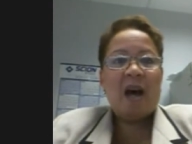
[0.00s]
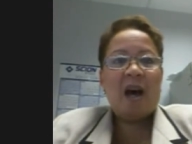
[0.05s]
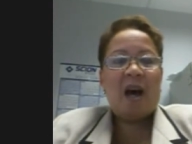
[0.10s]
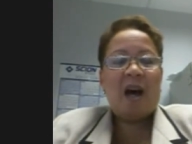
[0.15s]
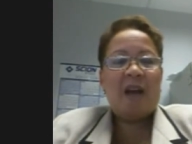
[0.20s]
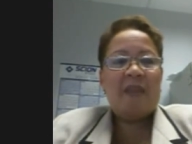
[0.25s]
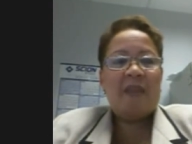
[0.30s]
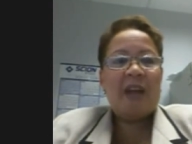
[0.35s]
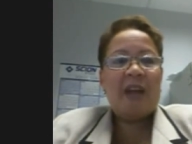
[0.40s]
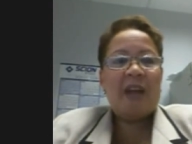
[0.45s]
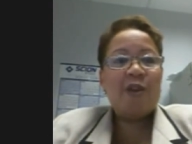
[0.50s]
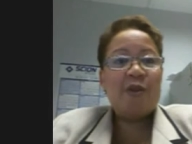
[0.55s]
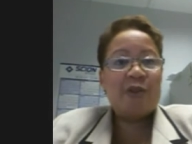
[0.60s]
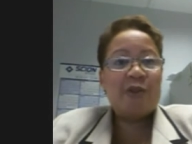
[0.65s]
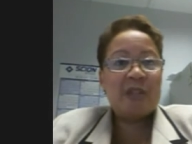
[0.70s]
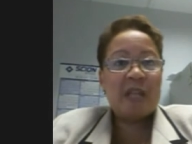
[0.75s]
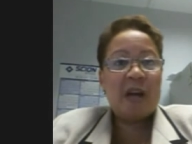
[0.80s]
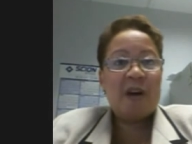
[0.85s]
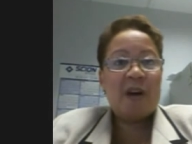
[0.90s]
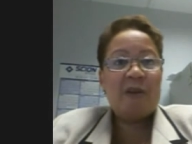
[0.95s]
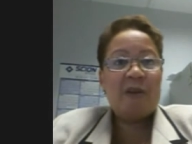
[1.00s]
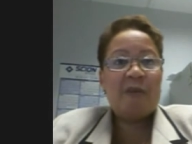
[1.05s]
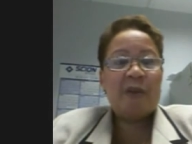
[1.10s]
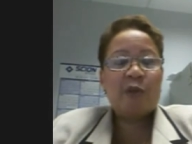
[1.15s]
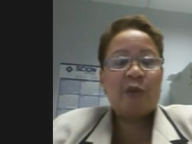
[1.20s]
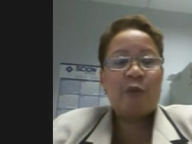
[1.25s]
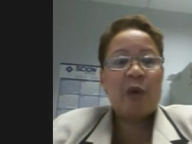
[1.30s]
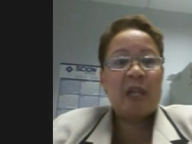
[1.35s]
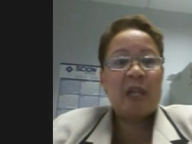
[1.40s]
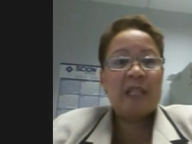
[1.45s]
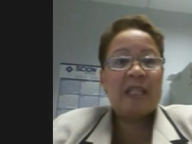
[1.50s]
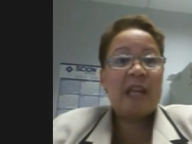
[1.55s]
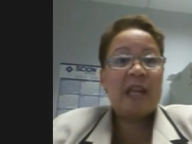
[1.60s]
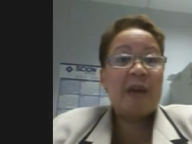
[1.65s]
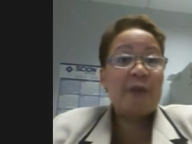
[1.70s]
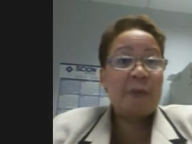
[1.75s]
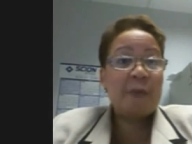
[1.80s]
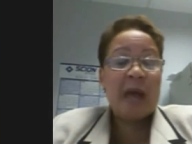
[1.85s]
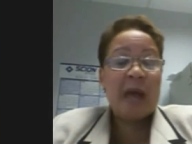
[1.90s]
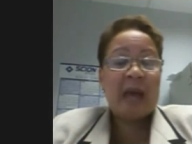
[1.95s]
that yourself as well as the
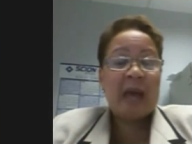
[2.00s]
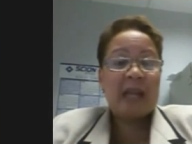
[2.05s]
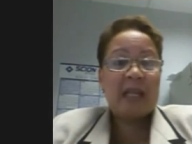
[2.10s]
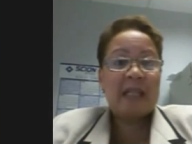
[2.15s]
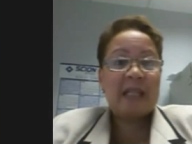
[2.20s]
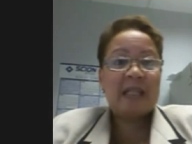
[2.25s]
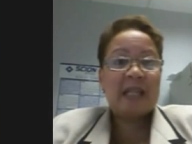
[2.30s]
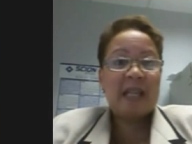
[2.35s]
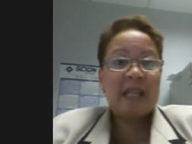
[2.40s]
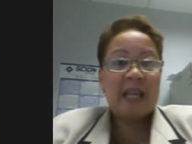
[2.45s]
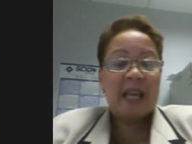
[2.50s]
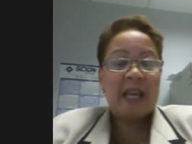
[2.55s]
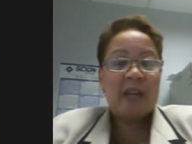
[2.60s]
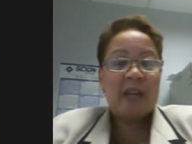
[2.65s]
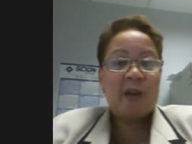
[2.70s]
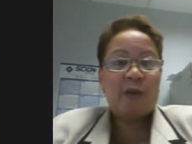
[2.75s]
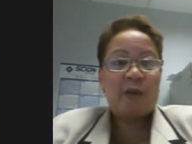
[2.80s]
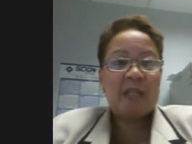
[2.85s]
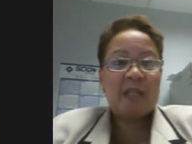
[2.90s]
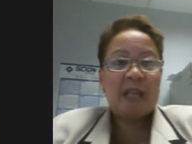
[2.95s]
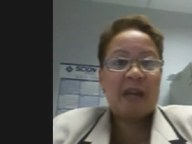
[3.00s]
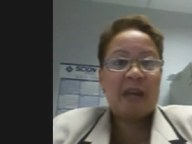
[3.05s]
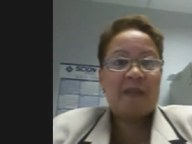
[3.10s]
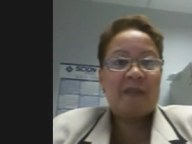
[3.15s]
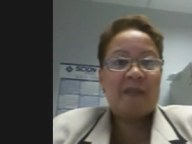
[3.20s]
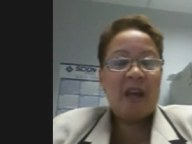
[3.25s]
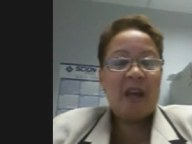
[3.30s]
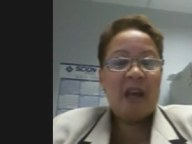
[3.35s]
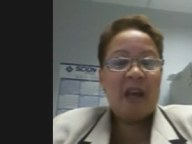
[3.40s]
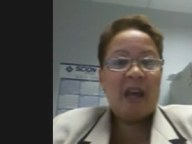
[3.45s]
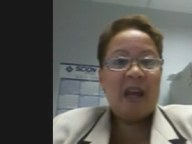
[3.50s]
other panelists and keynotes have